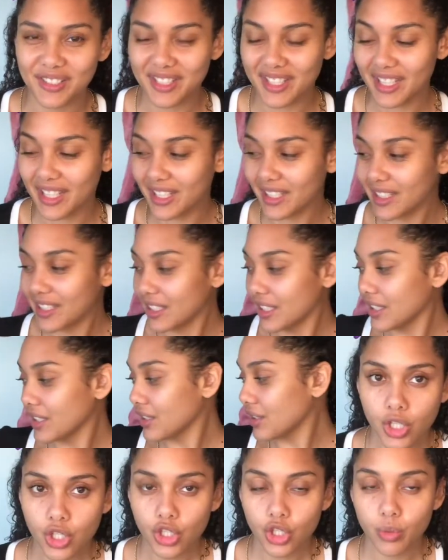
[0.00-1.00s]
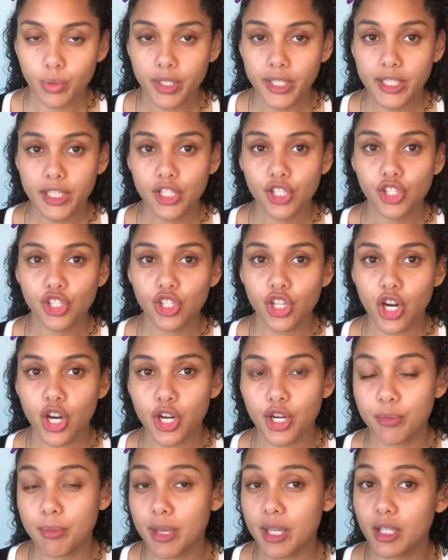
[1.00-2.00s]
Okay. So we're gonna
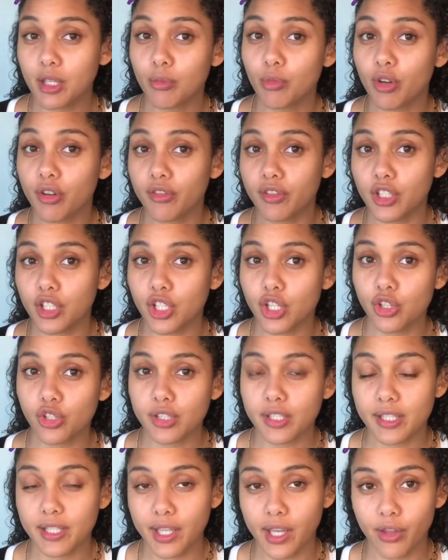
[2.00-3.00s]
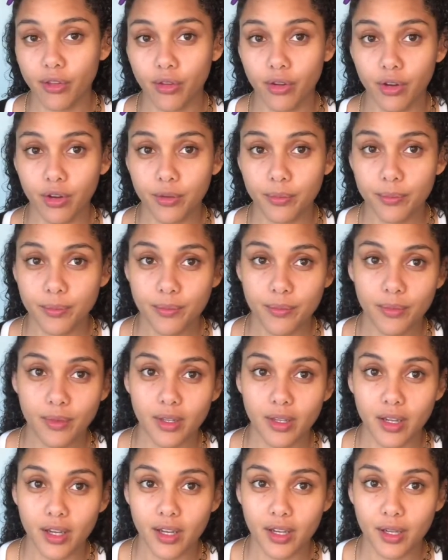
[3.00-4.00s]
start making more videos together.
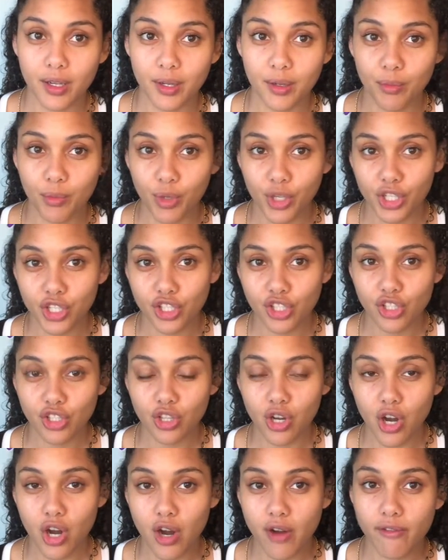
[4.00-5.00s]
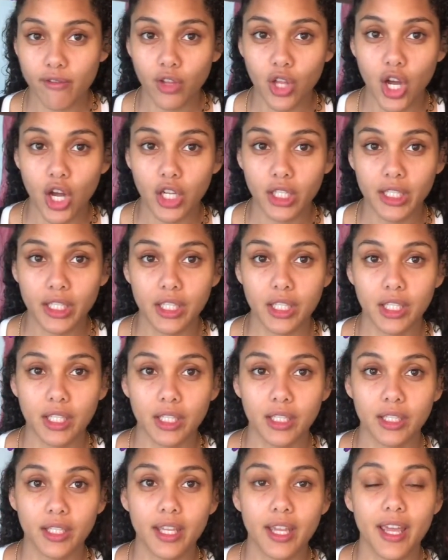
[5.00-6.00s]
Um, we're gonna start
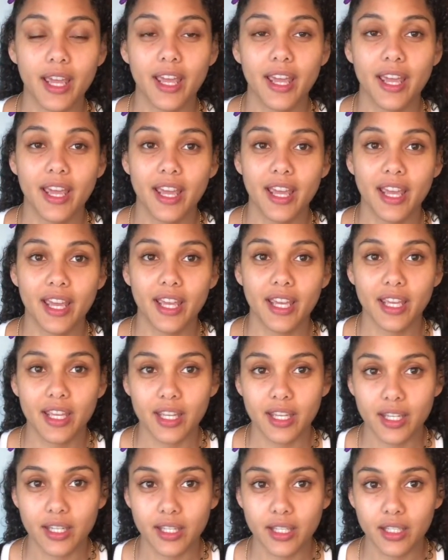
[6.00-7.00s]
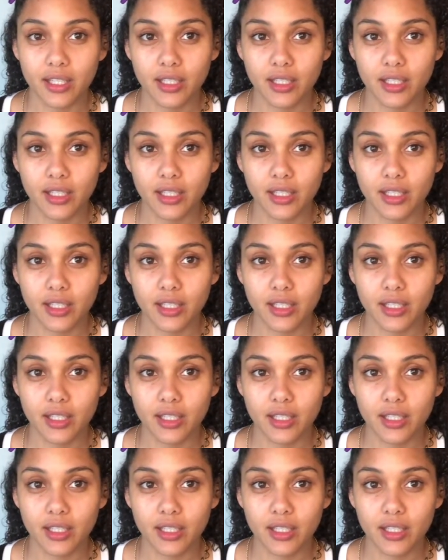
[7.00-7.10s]
vlogging and